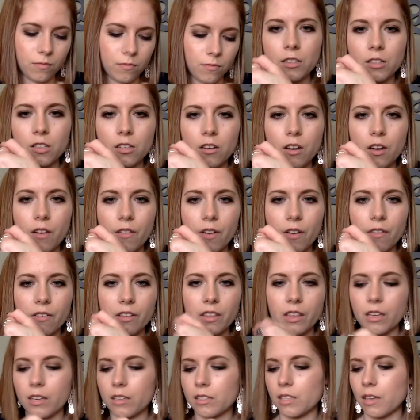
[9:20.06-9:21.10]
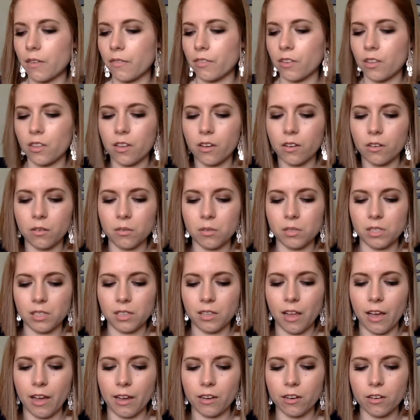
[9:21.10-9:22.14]
Took off everything except for those
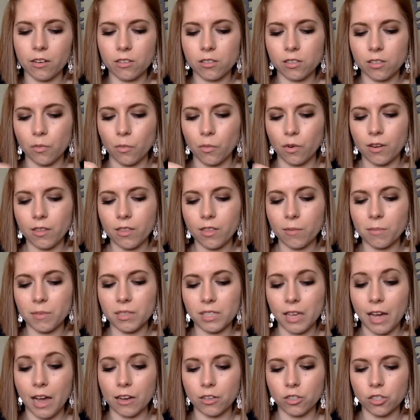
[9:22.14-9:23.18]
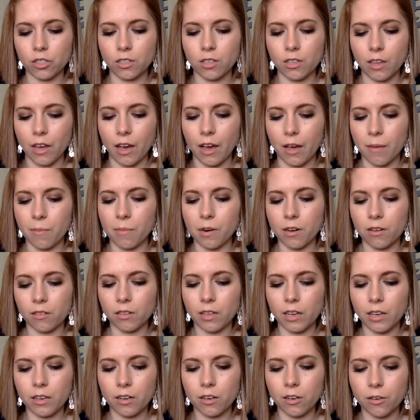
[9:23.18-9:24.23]
liners, and one of them is actually the eyebrow
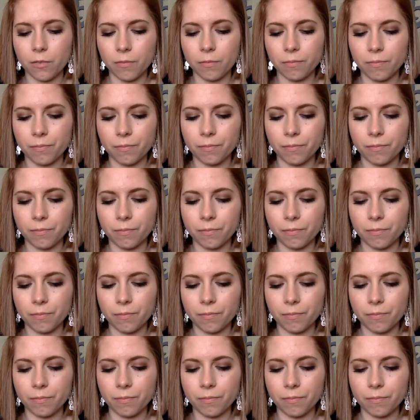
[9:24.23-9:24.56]
liner.